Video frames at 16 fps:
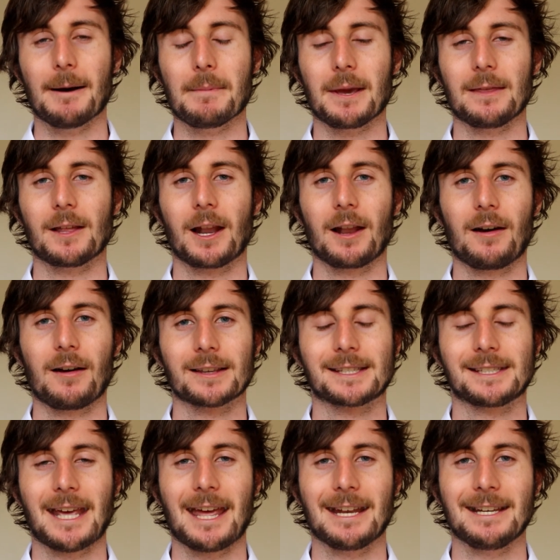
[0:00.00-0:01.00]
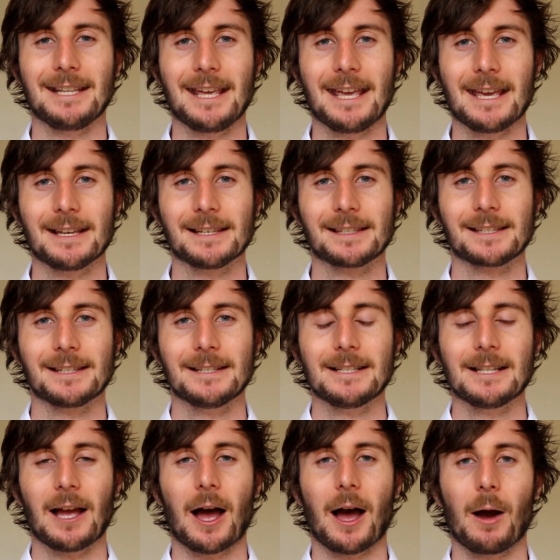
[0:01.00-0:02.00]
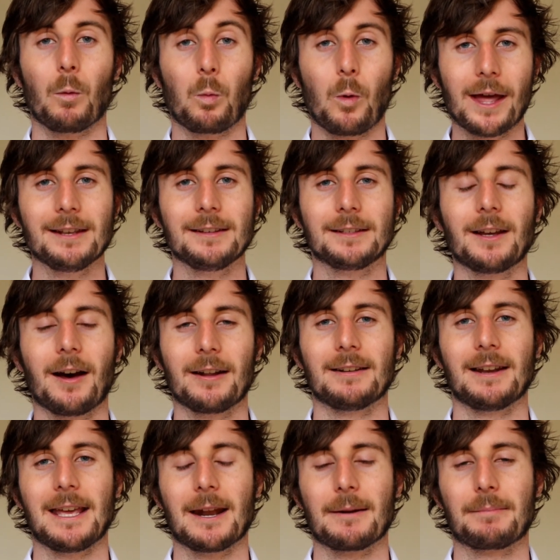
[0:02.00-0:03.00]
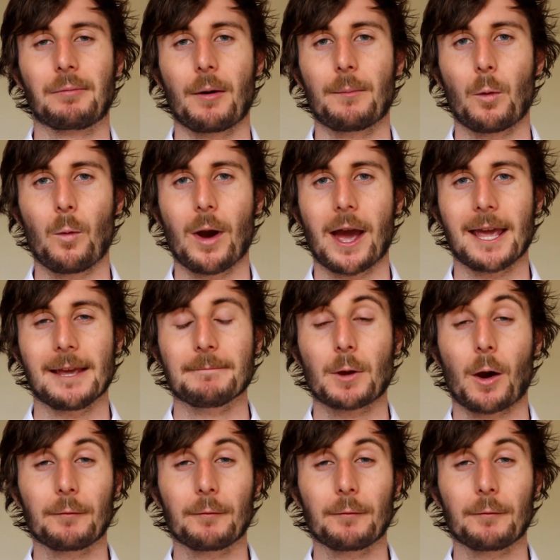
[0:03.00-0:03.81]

in the last 10 years, when done in a proper way.